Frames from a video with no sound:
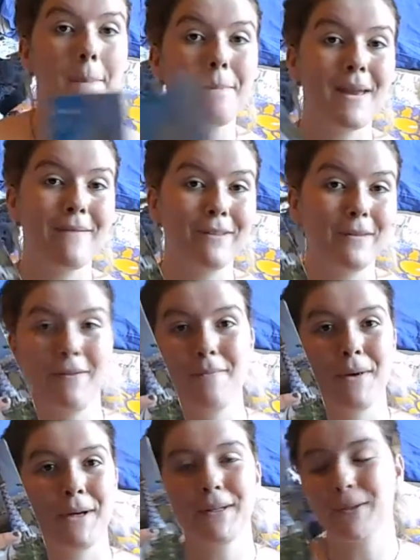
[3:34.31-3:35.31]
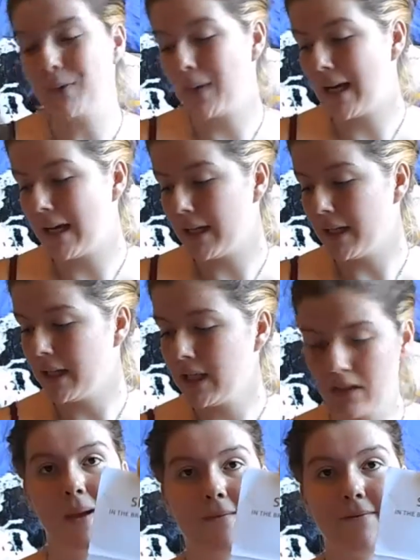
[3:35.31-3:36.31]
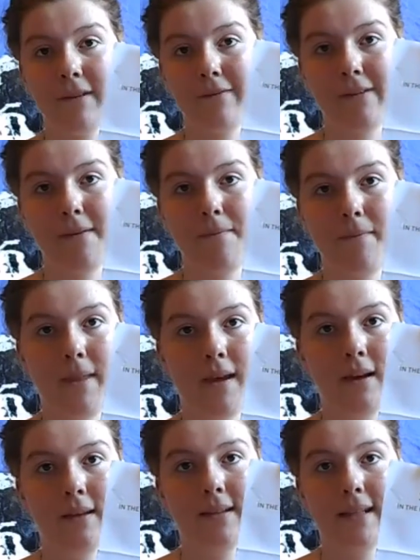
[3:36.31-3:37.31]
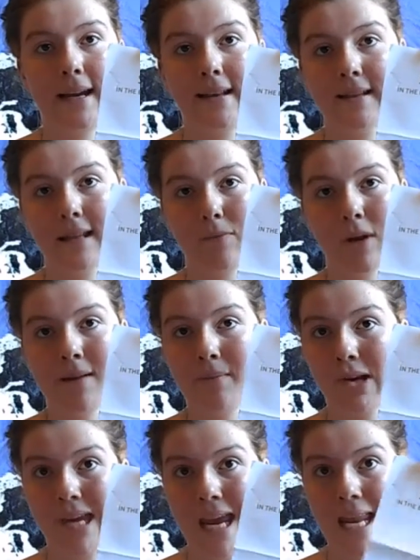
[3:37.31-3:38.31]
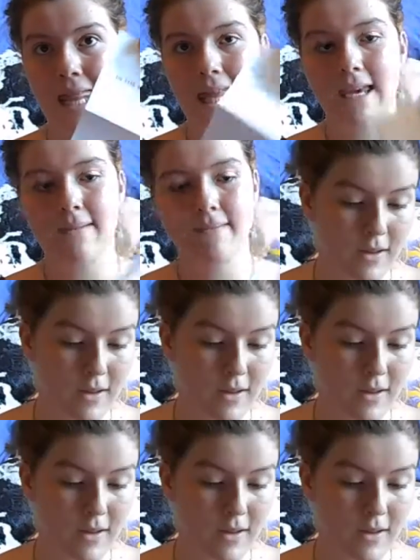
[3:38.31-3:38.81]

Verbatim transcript: Pamphlet from Park Parkwell. Pamphlet from the Silence in the Brandenburg Gate thing.